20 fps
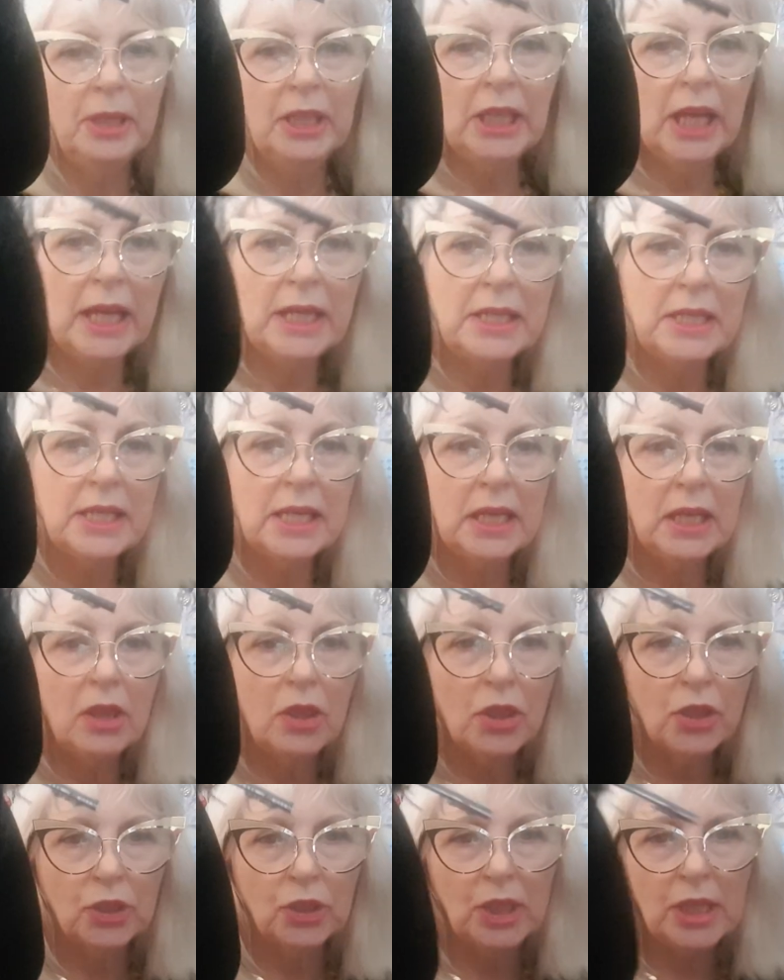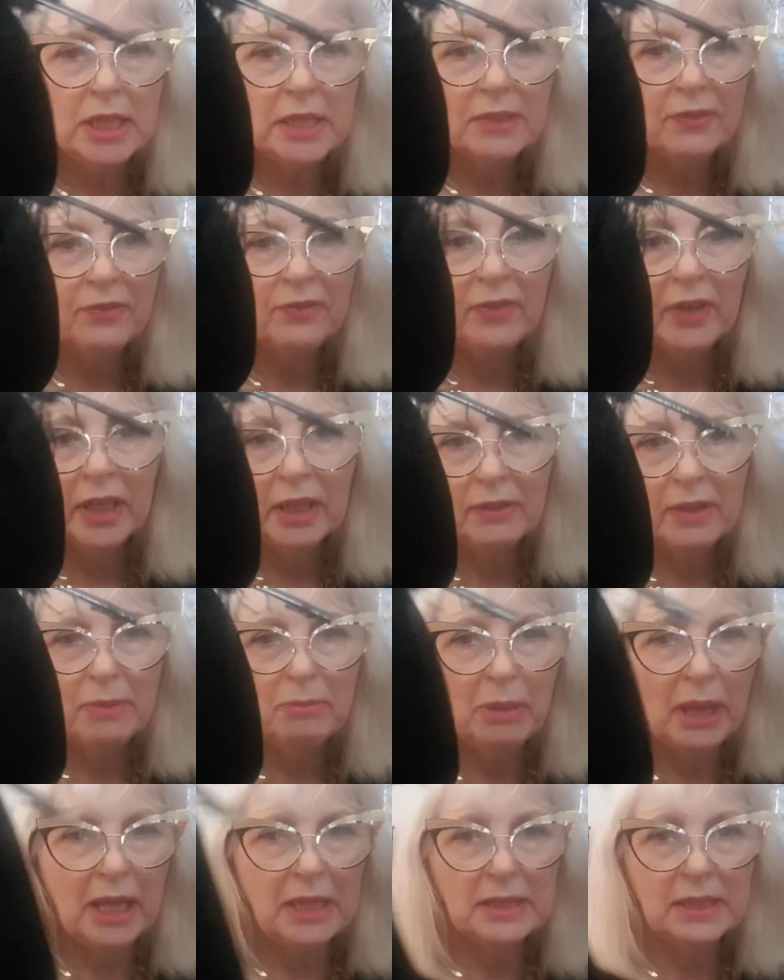the 1930s, very
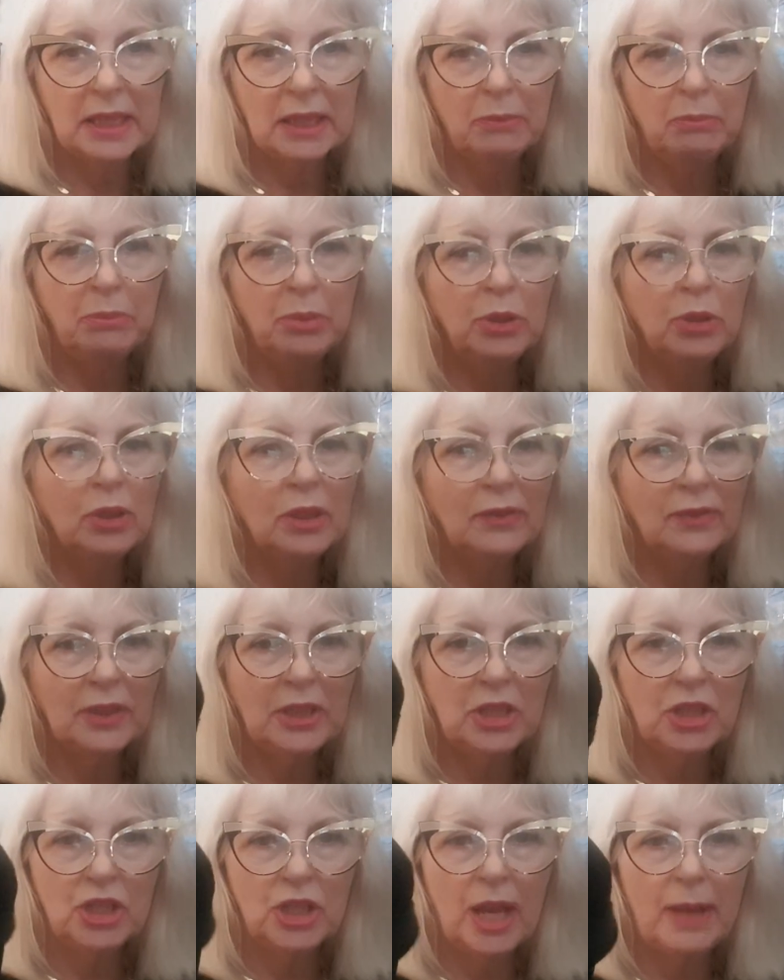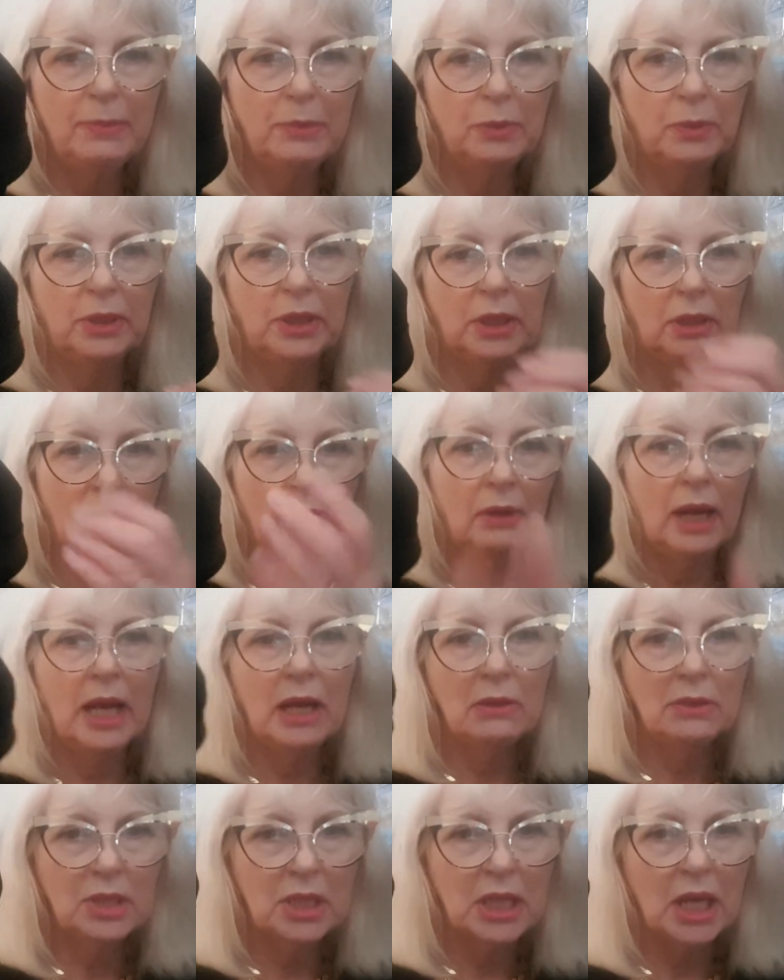basic, beautifully shaped with the
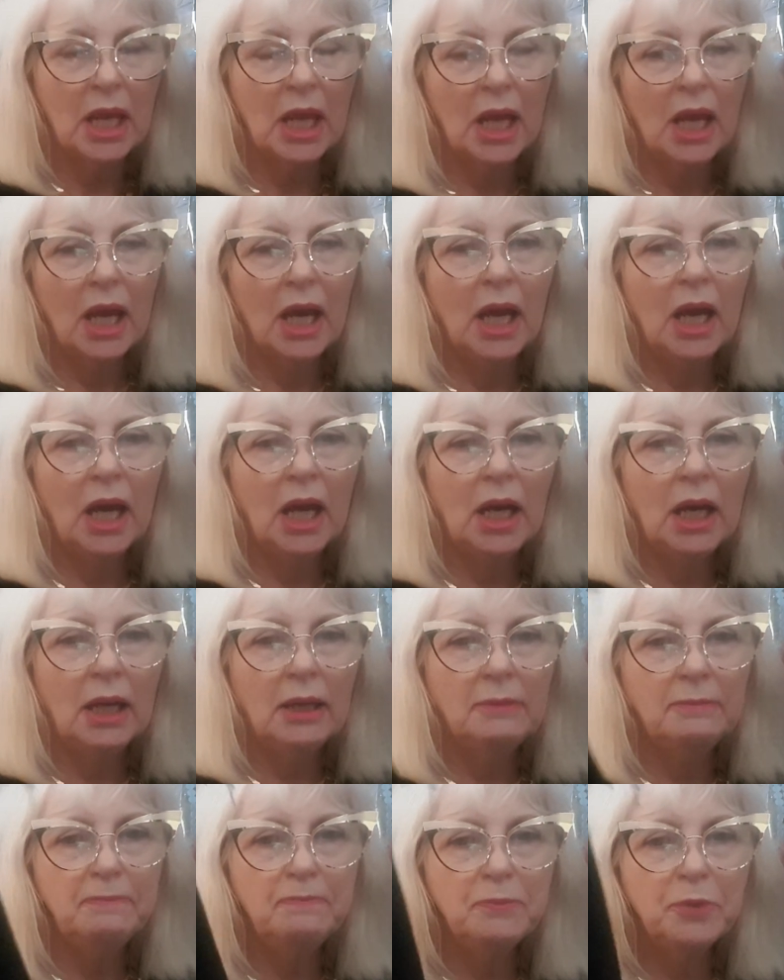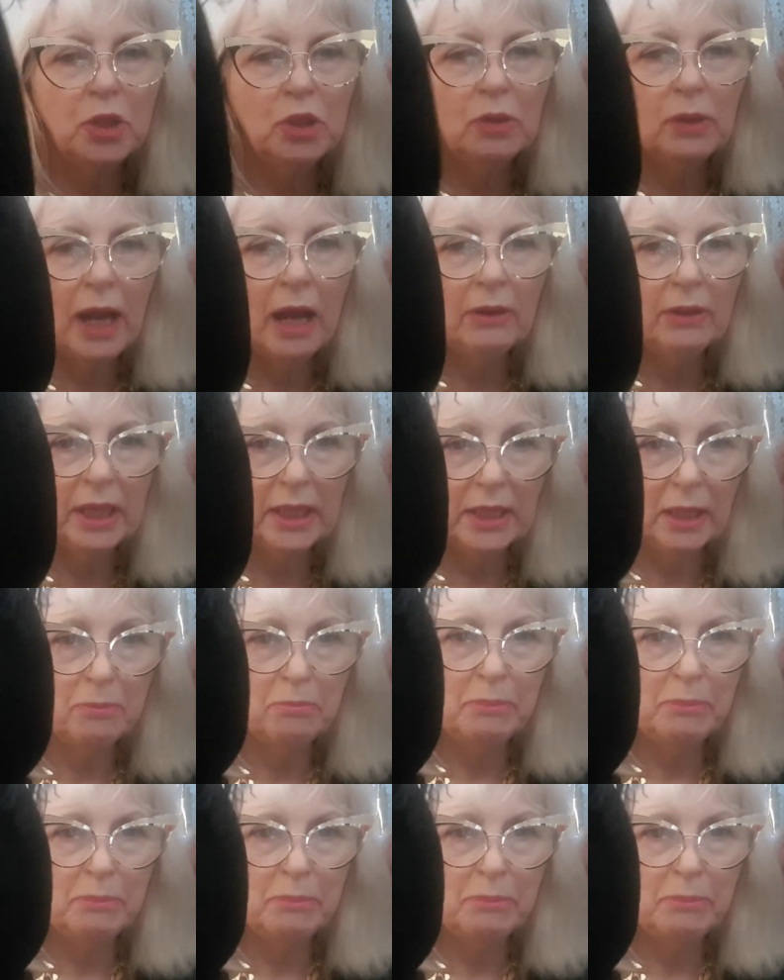round crown at the